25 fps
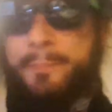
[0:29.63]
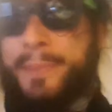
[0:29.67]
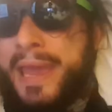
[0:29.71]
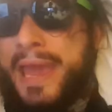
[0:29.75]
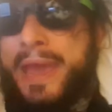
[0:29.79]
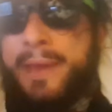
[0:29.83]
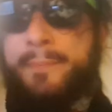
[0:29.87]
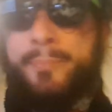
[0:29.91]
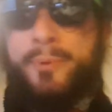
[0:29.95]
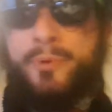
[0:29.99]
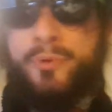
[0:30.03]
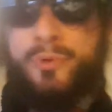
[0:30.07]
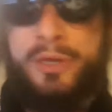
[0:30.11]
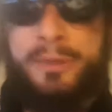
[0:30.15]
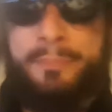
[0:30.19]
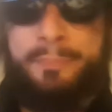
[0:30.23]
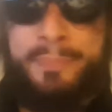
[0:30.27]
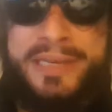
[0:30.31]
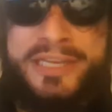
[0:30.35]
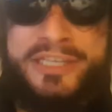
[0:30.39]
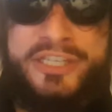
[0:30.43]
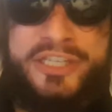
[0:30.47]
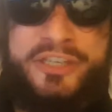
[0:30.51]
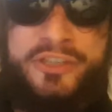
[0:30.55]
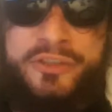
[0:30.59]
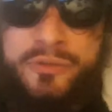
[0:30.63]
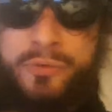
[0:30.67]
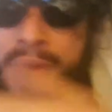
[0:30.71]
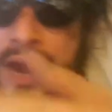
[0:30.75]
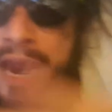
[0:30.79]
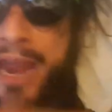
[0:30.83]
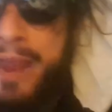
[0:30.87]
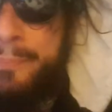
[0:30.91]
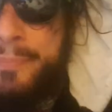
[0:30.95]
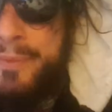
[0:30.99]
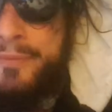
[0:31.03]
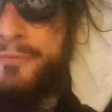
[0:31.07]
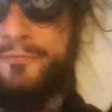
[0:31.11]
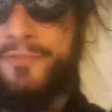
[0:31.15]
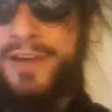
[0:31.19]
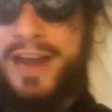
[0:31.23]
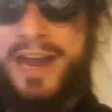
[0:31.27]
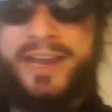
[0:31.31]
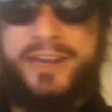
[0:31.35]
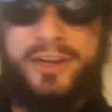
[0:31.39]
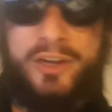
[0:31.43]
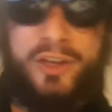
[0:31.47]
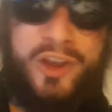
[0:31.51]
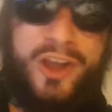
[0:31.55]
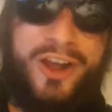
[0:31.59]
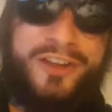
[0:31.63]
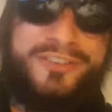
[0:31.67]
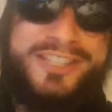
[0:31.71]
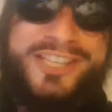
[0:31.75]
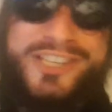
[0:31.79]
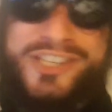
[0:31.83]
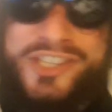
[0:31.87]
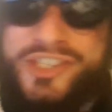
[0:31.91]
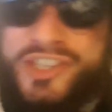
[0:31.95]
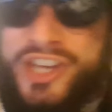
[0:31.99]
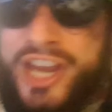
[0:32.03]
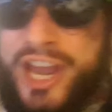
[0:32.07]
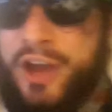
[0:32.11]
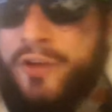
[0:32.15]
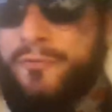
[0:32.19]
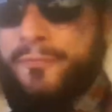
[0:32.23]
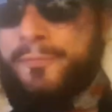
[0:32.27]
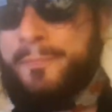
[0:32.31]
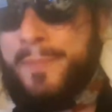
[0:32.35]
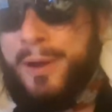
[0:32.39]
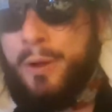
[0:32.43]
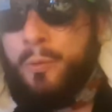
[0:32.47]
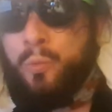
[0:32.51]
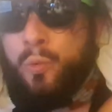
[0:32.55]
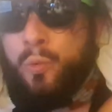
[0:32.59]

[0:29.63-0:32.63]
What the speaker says: bad booty bitches grabbing vinyl off the shelf. My